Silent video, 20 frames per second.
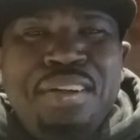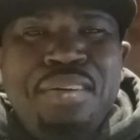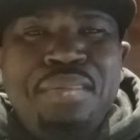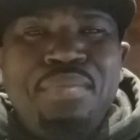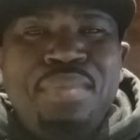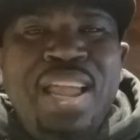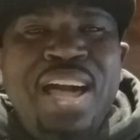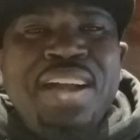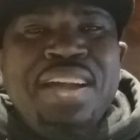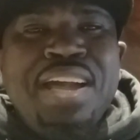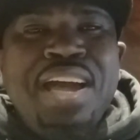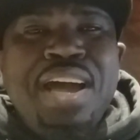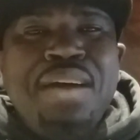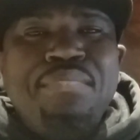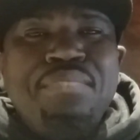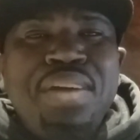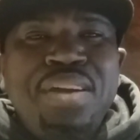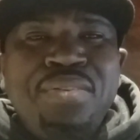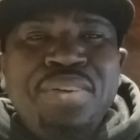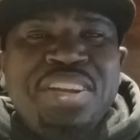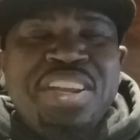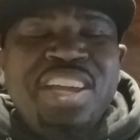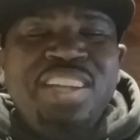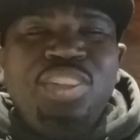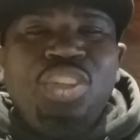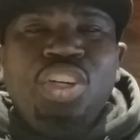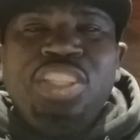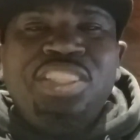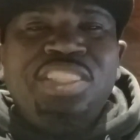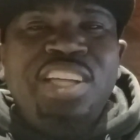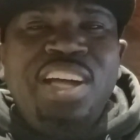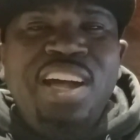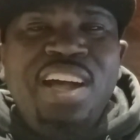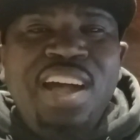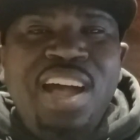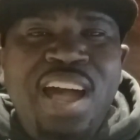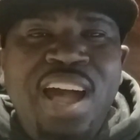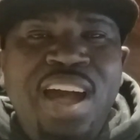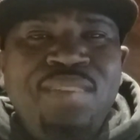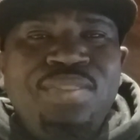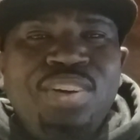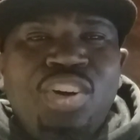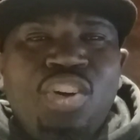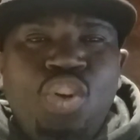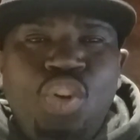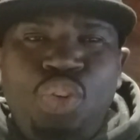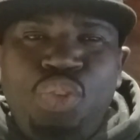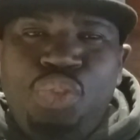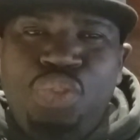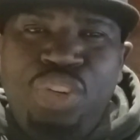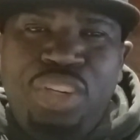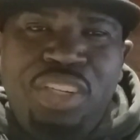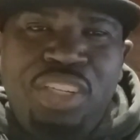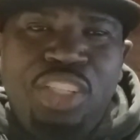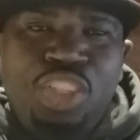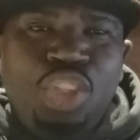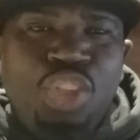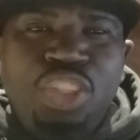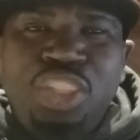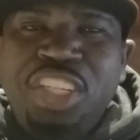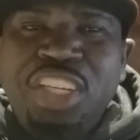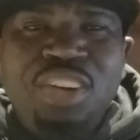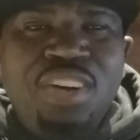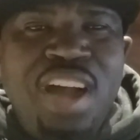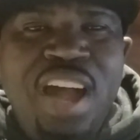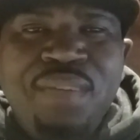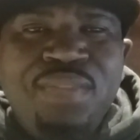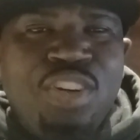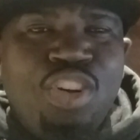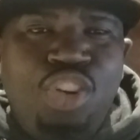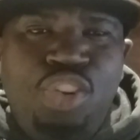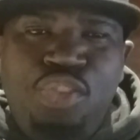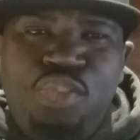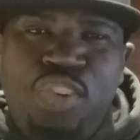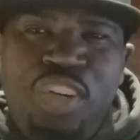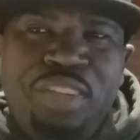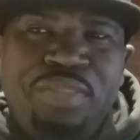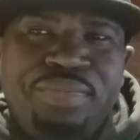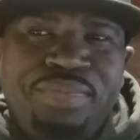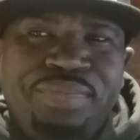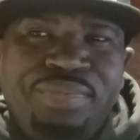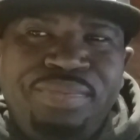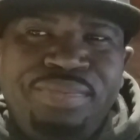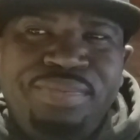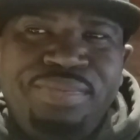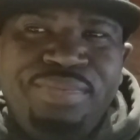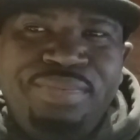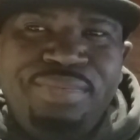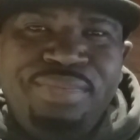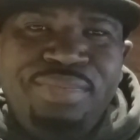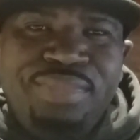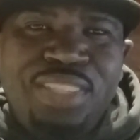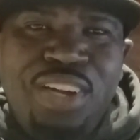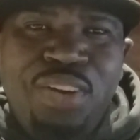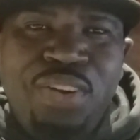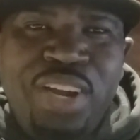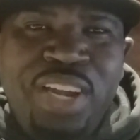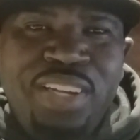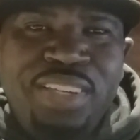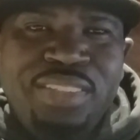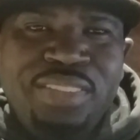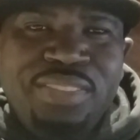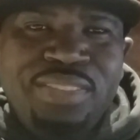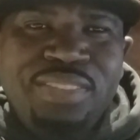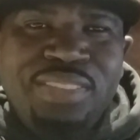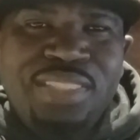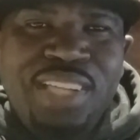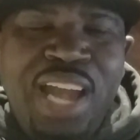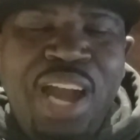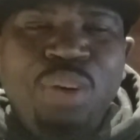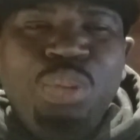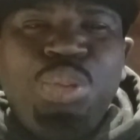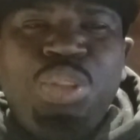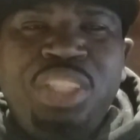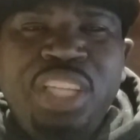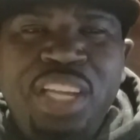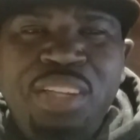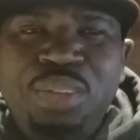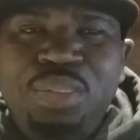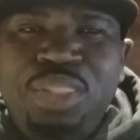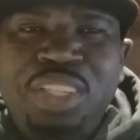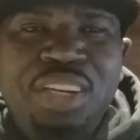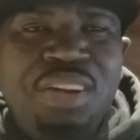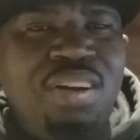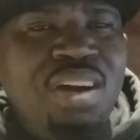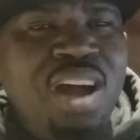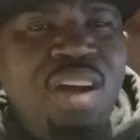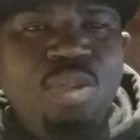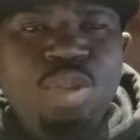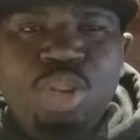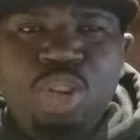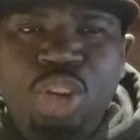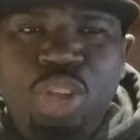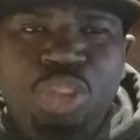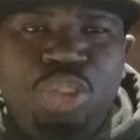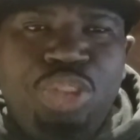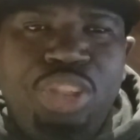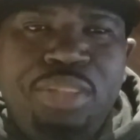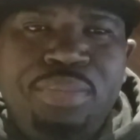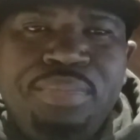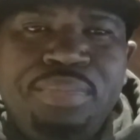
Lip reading: Black American does not have a country. They don't have a country. All right? I'll tell you, they don't have a country.